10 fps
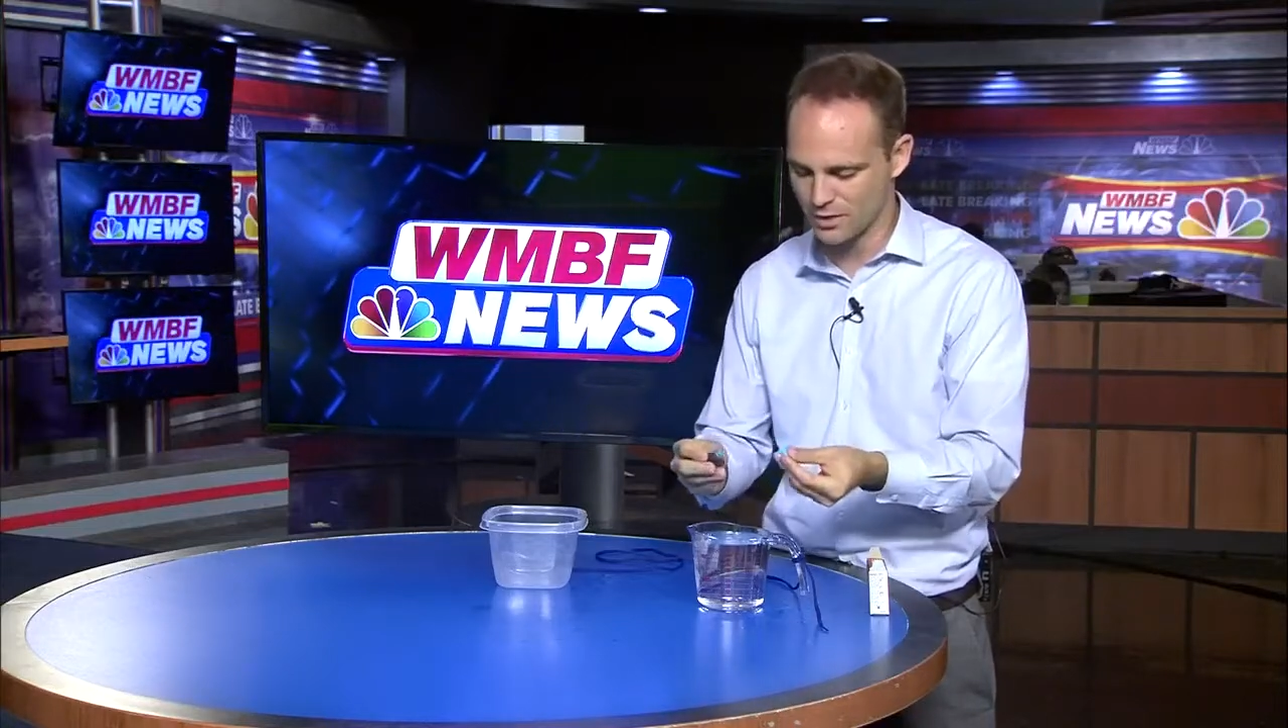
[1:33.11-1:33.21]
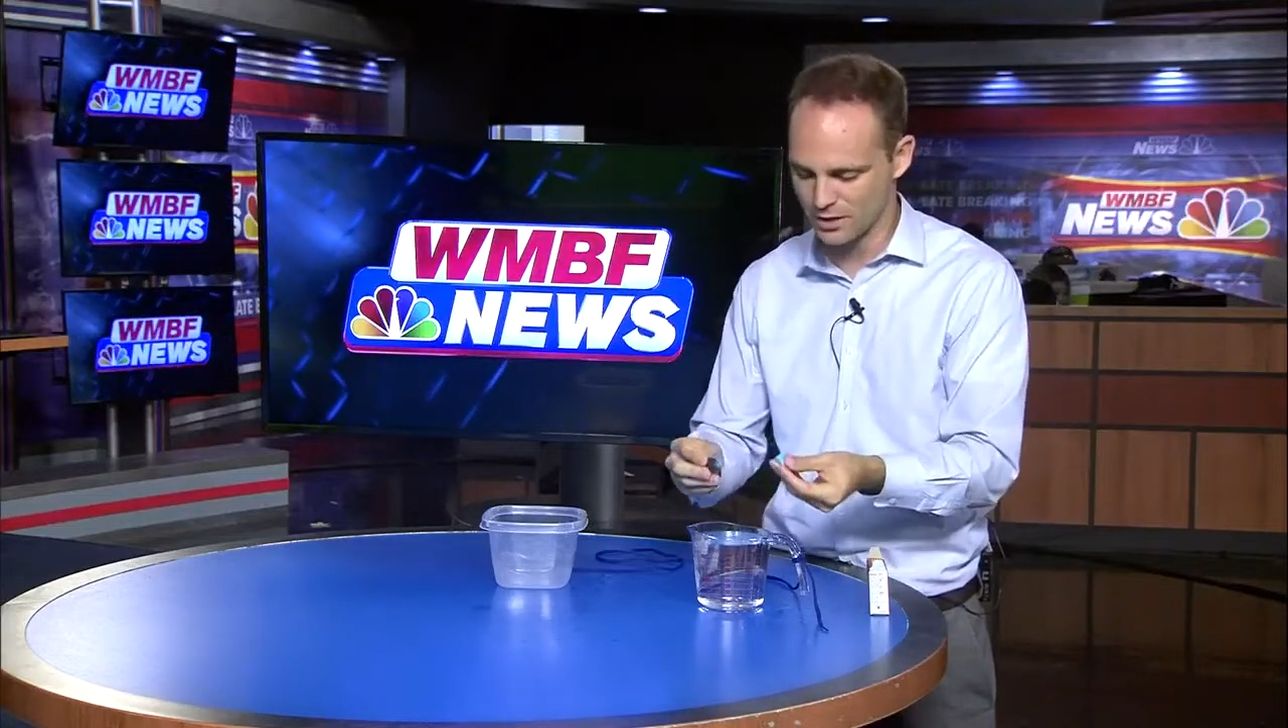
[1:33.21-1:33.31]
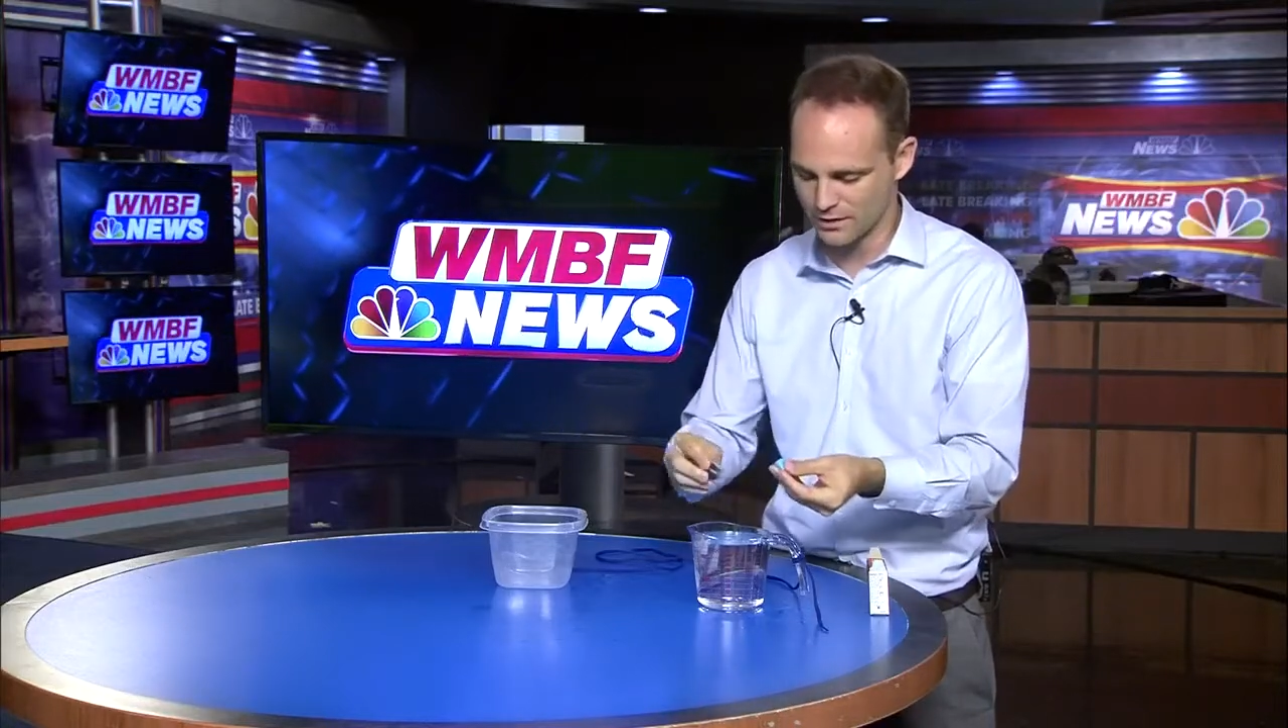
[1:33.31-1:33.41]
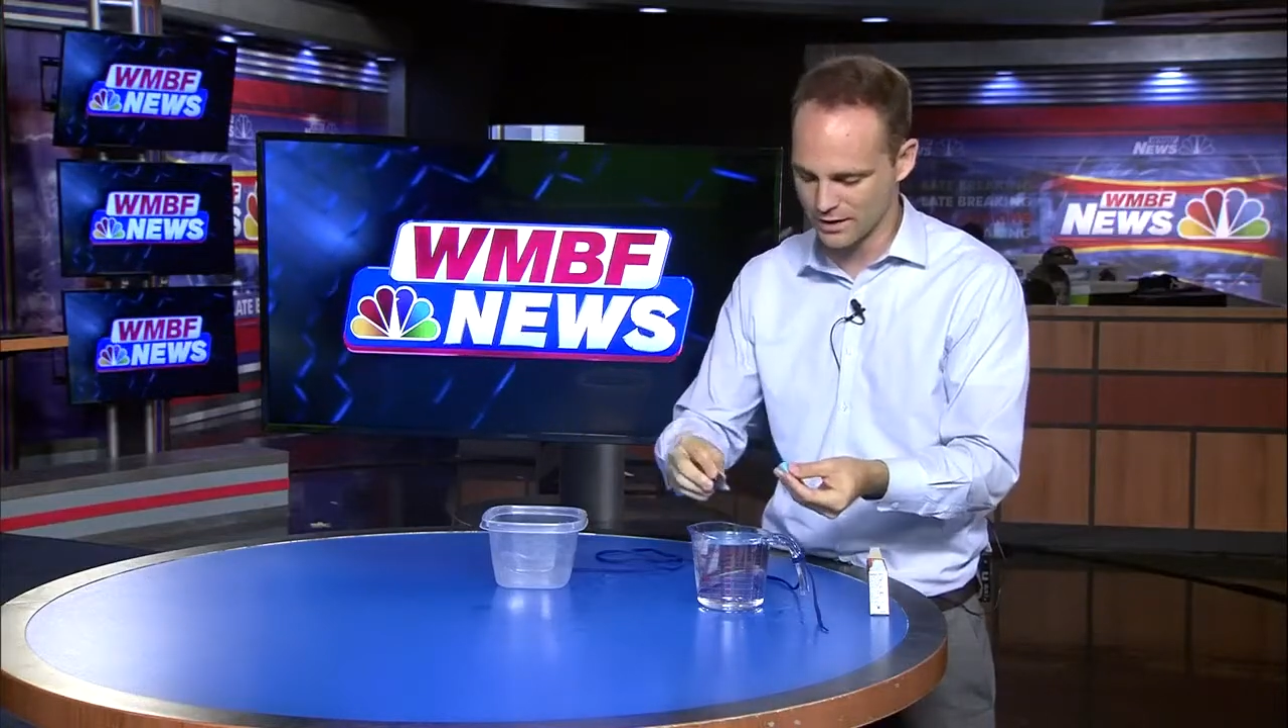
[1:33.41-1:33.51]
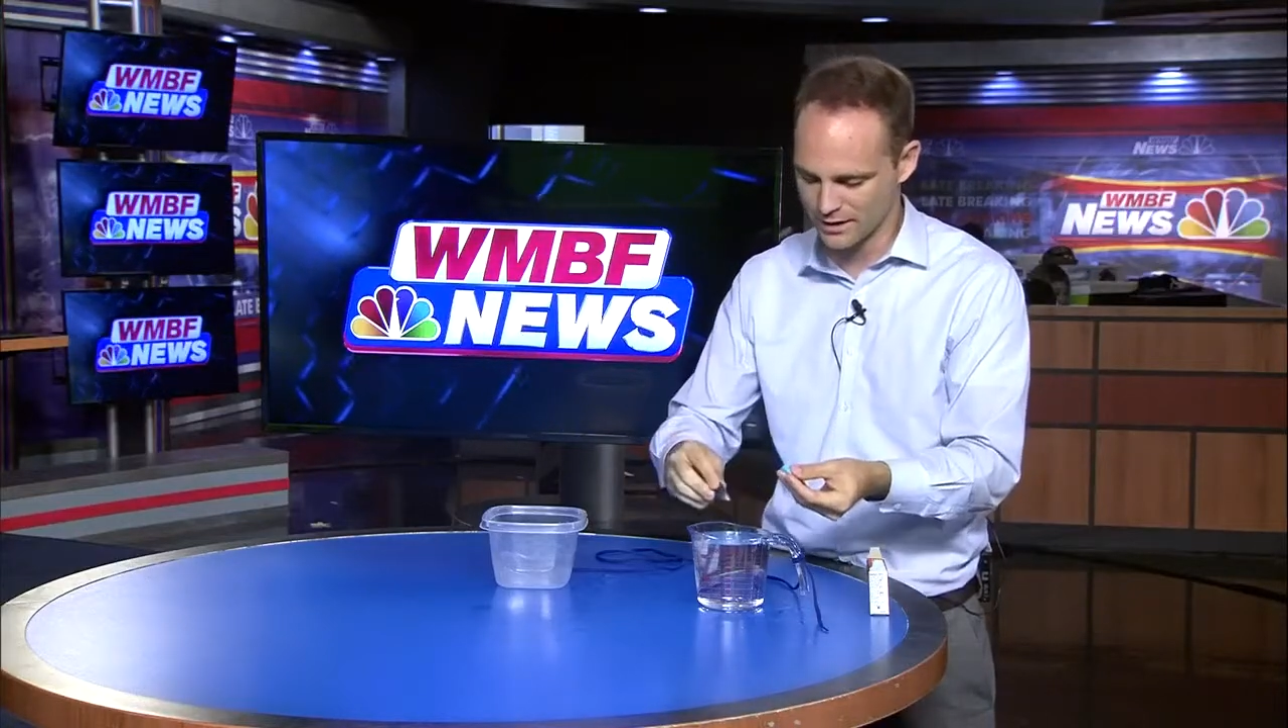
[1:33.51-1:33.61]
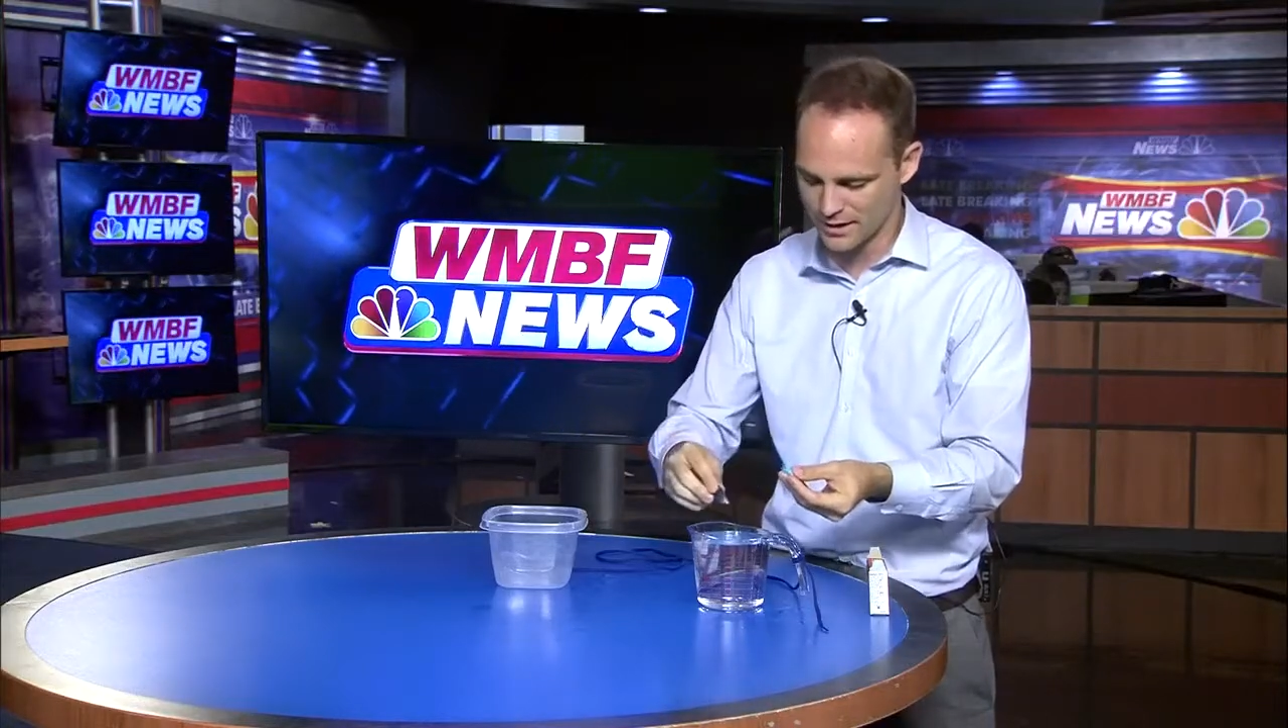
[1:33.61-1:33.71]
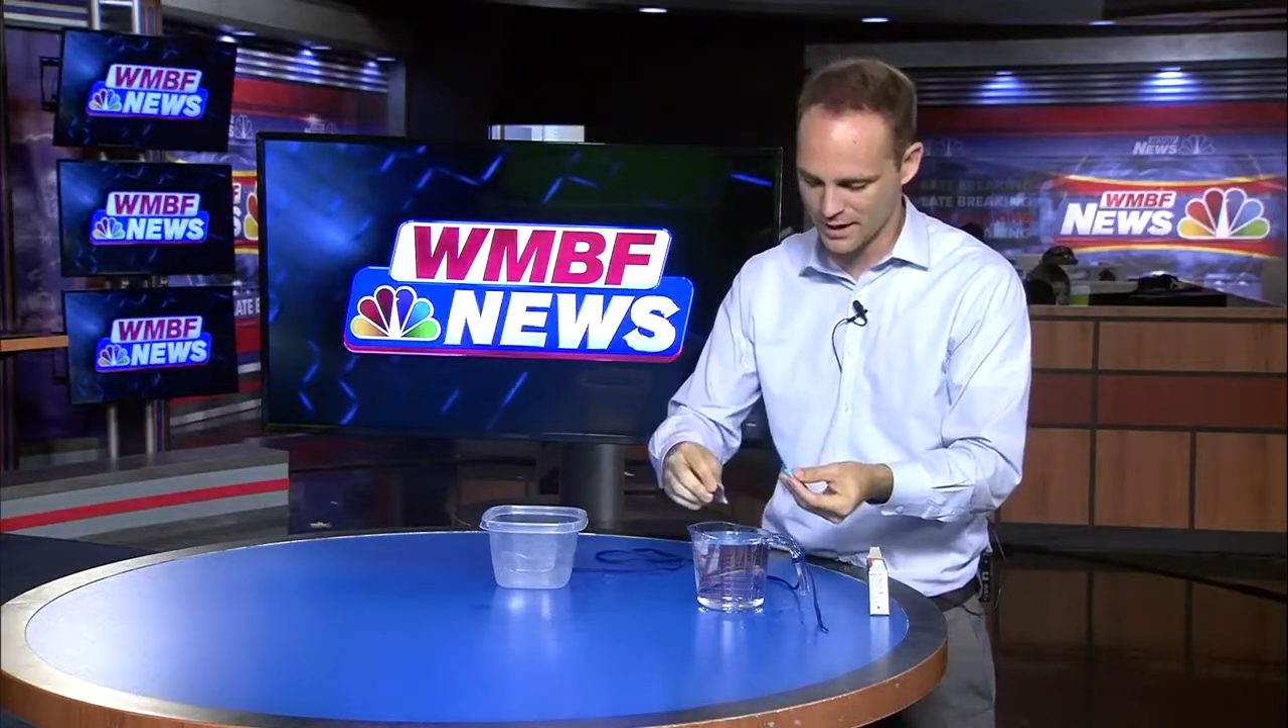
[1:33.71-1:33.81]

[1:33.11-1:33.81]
coloring in